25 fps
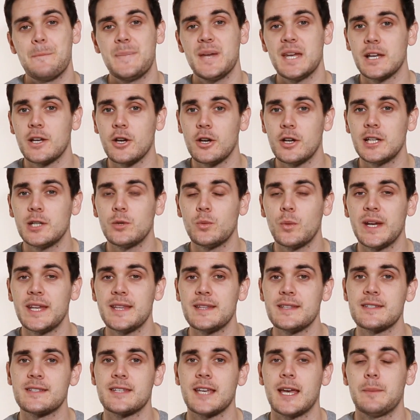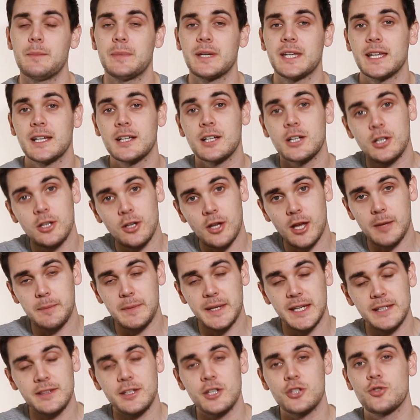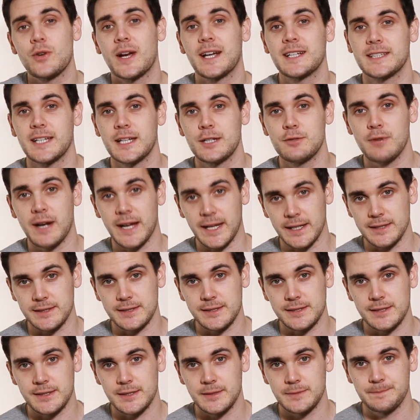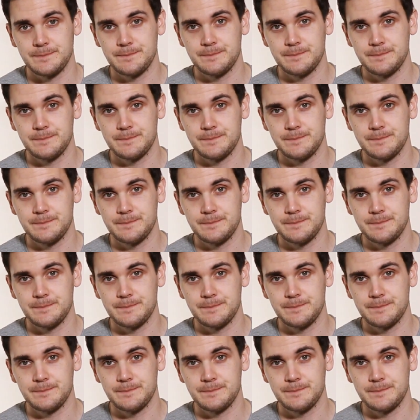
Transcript: big early wins and begin climbing the track day ranks.